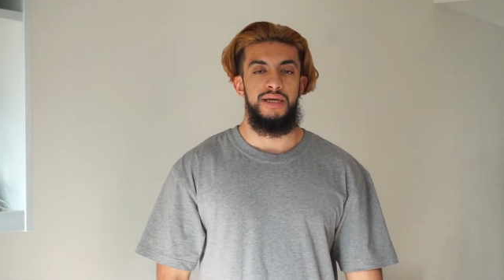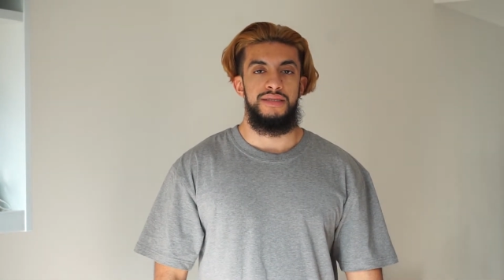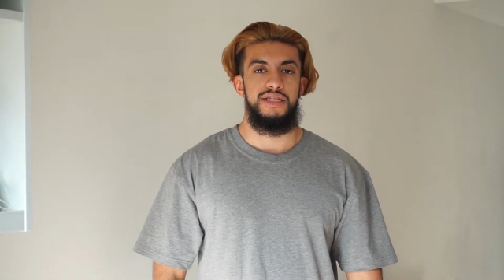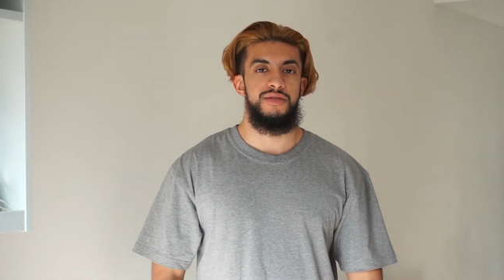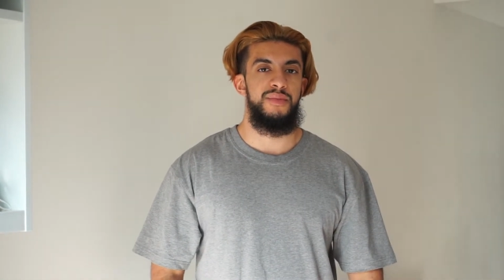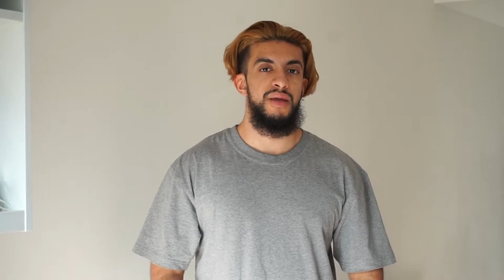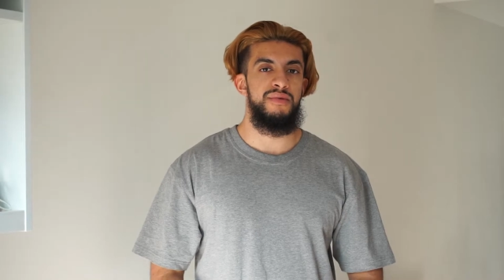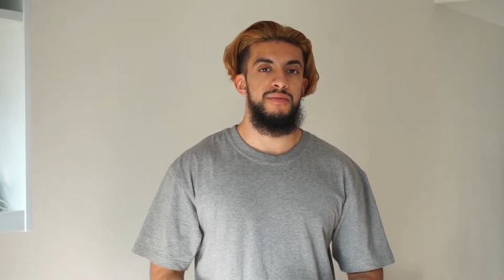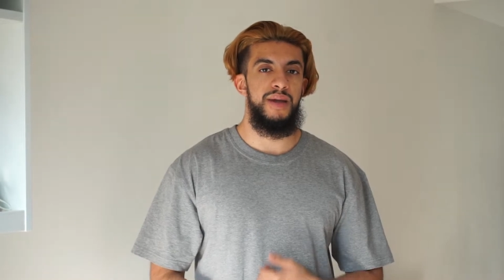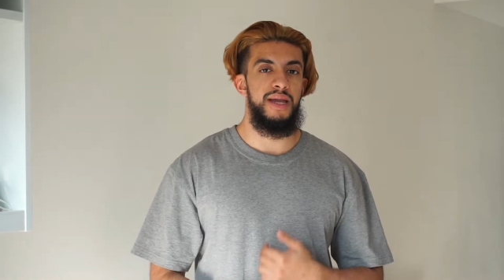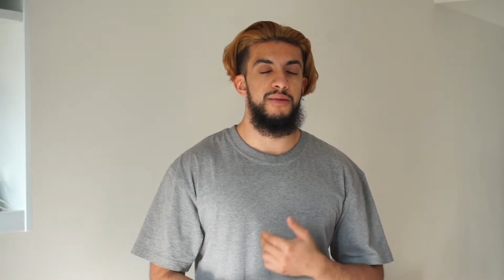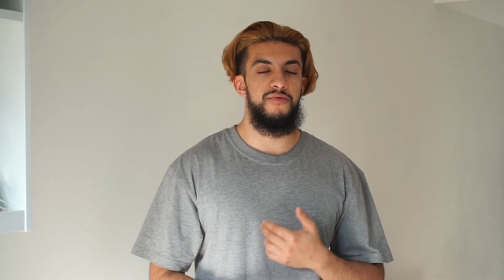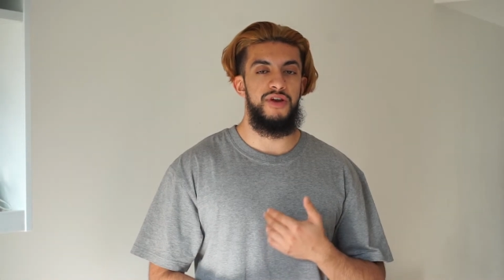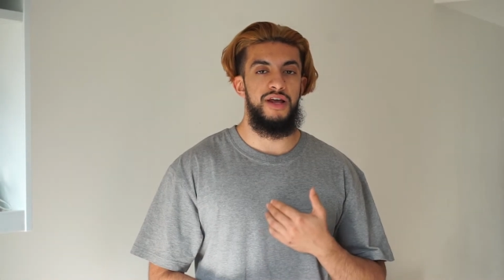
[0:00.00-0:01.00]
This may be
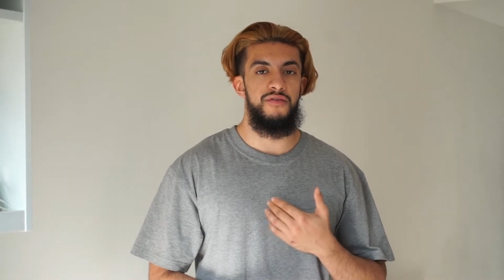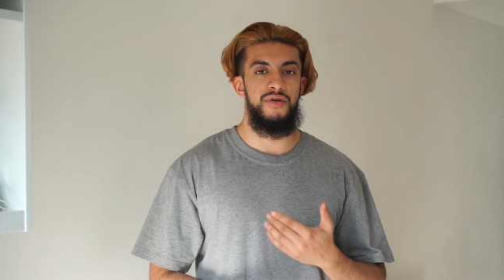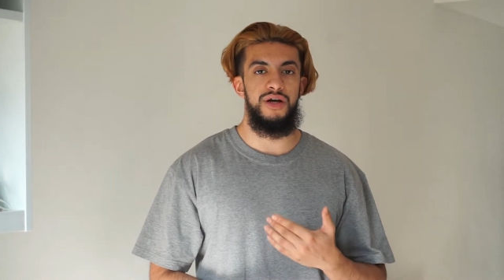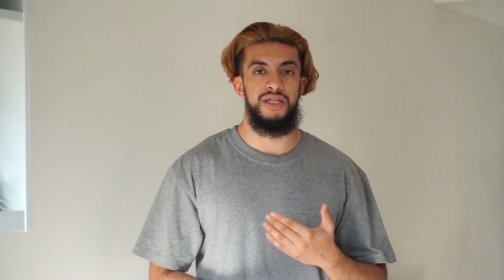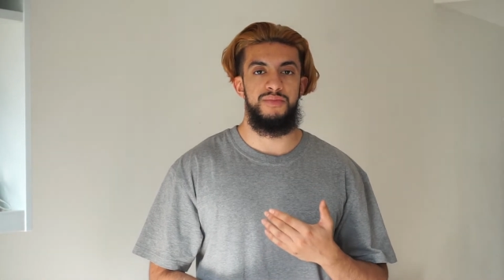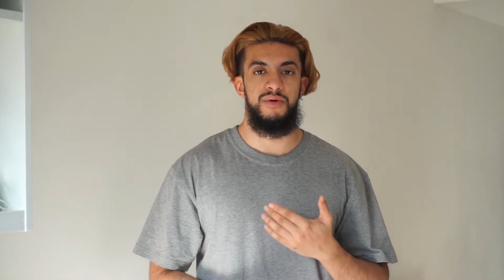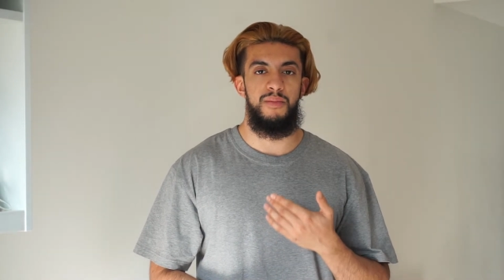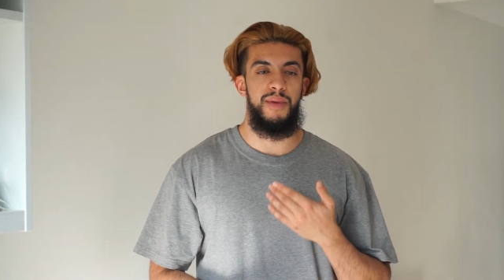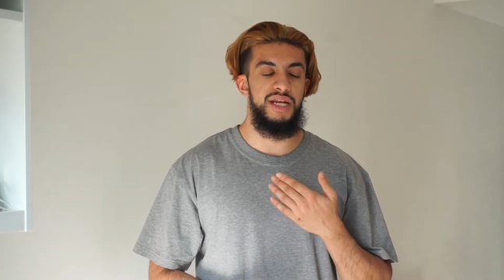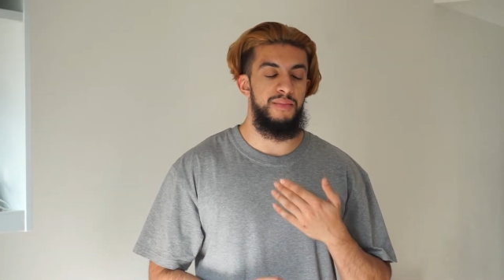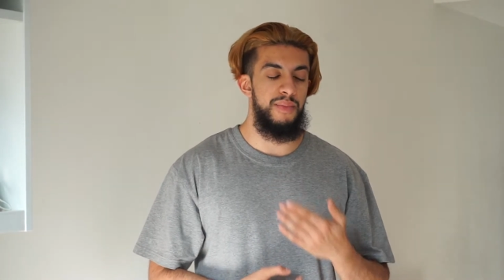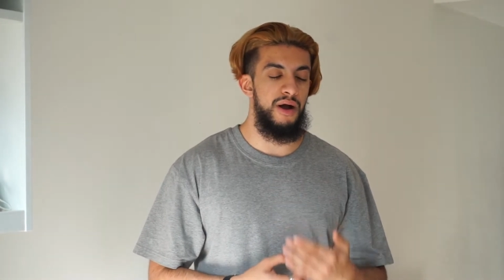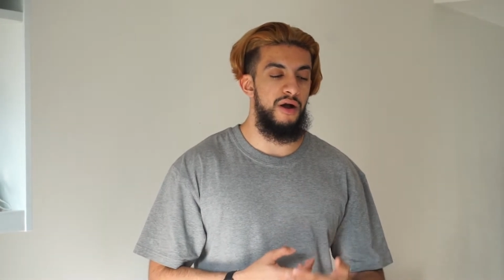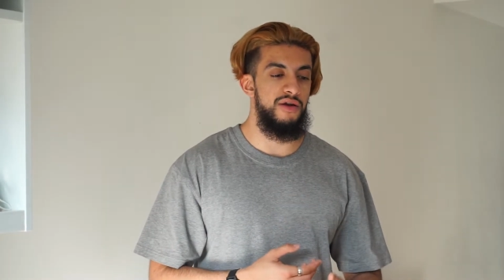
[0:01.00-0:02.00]
painful at first, but many
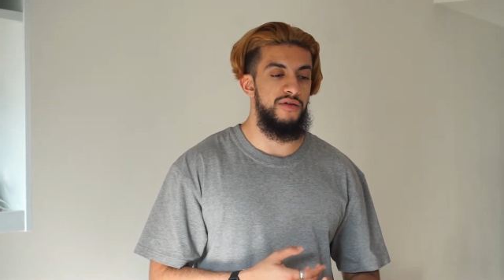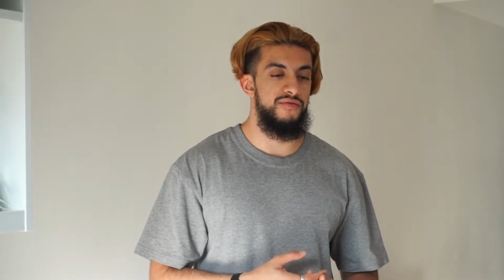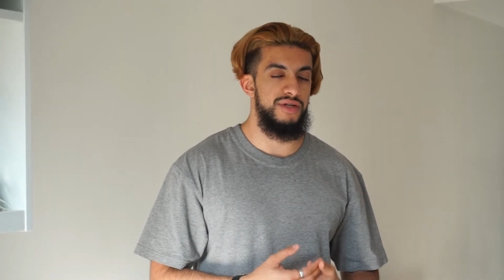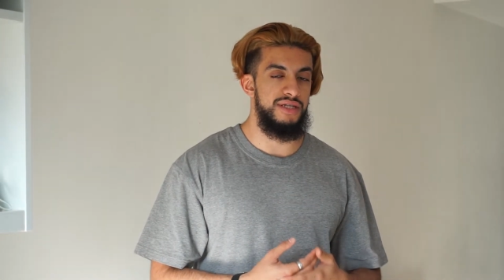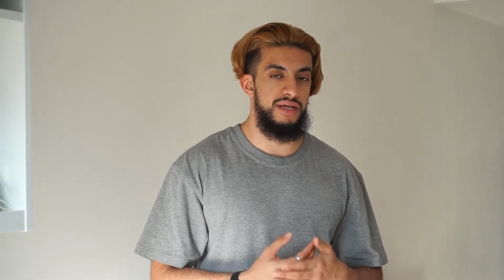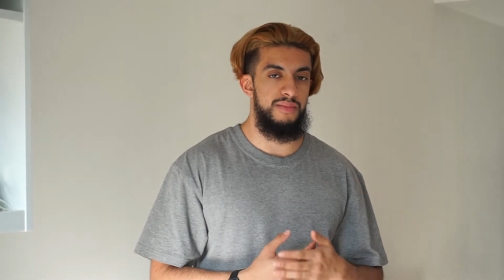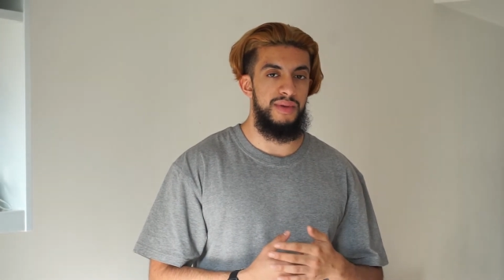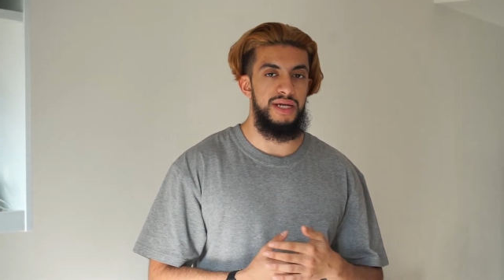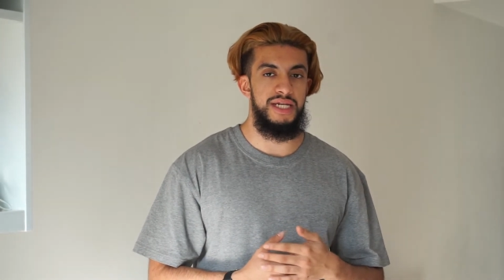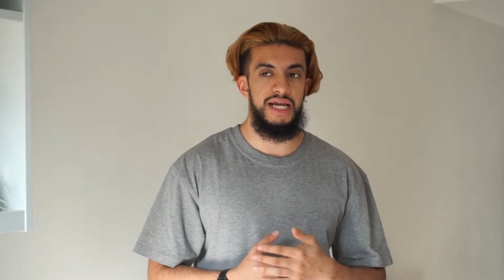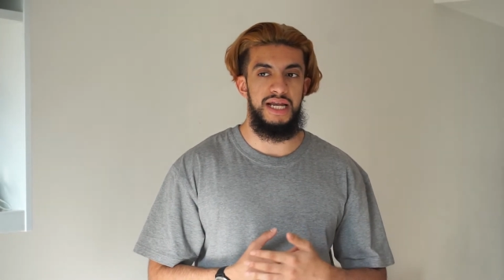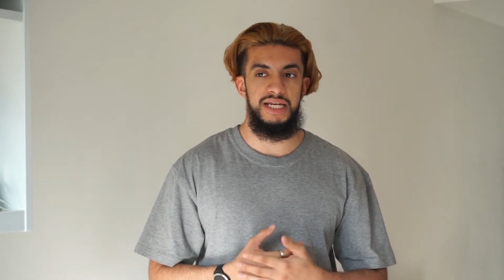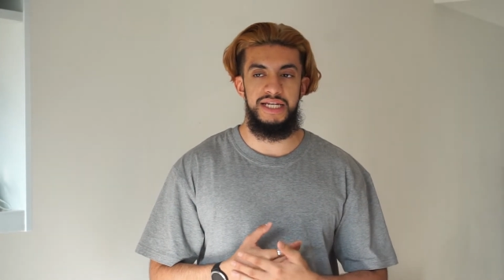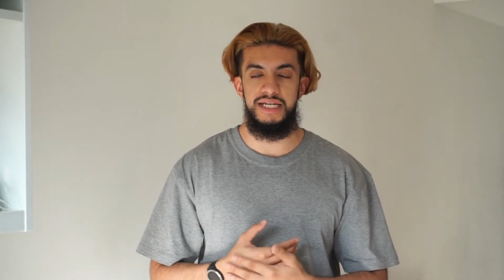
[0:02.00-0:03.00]
powerlifters and many
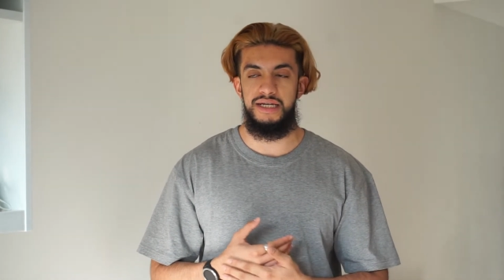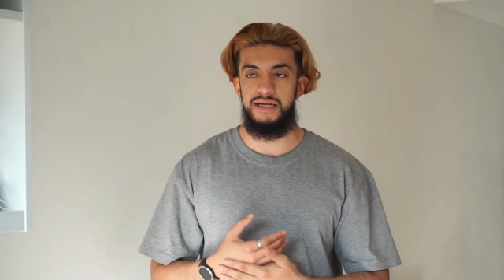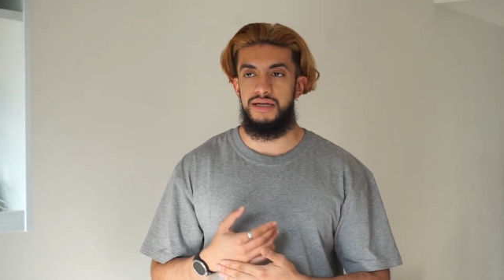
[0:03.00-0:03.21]
elite